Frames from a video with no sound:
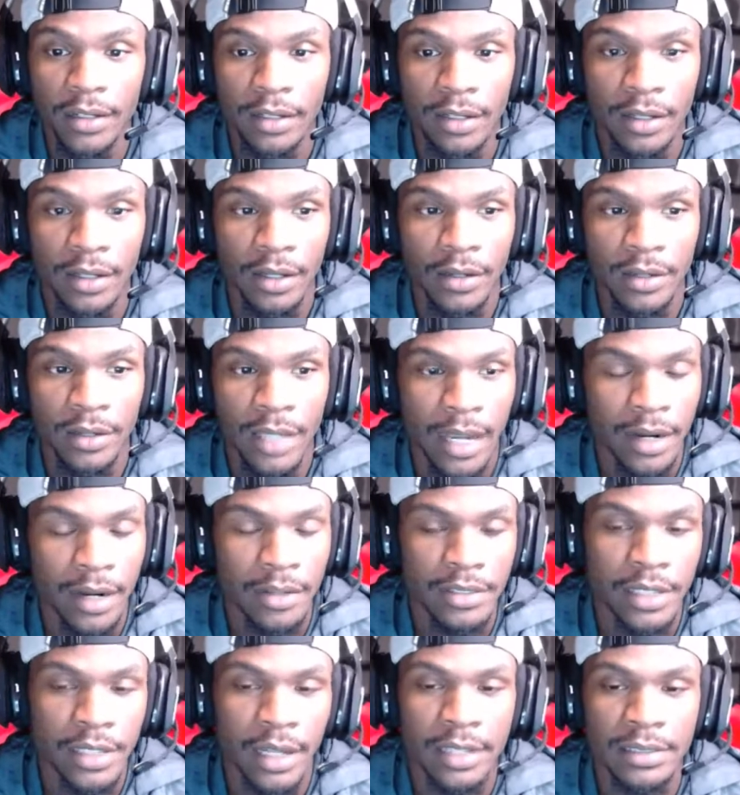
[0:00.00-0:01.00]
You know, a lot of
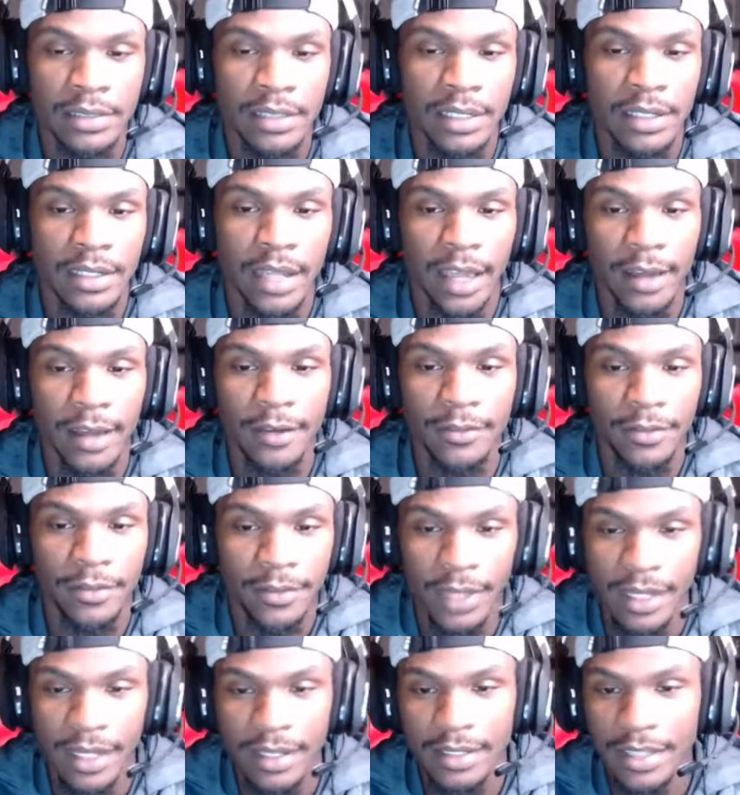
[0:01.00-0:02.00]
those guys didn't have
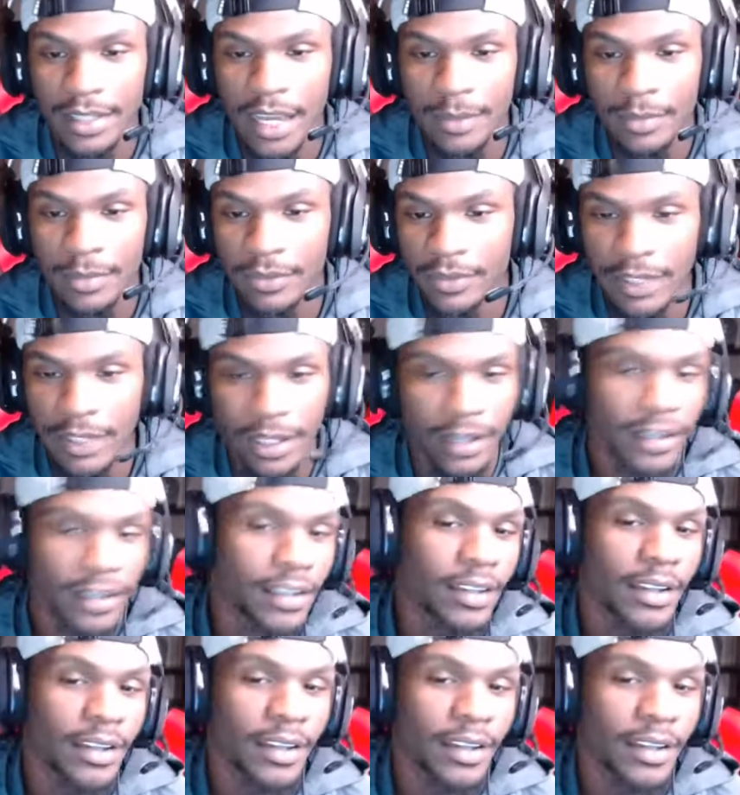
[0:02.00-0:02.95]
any type of like